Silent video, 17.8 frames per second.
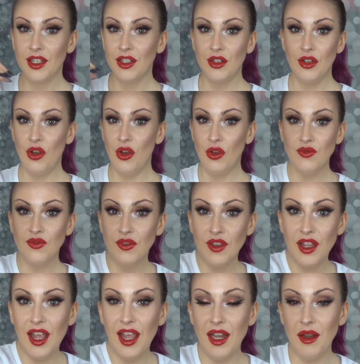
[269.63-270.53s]
No?
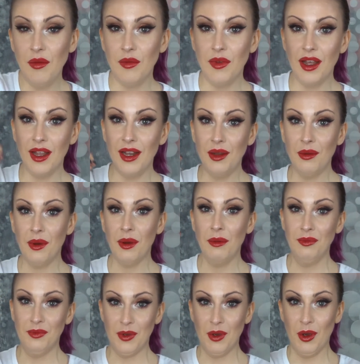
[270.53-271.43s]

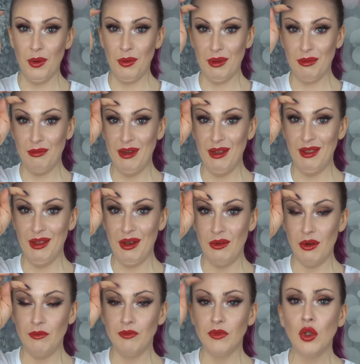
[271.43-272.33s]
Anyone go with me on that one?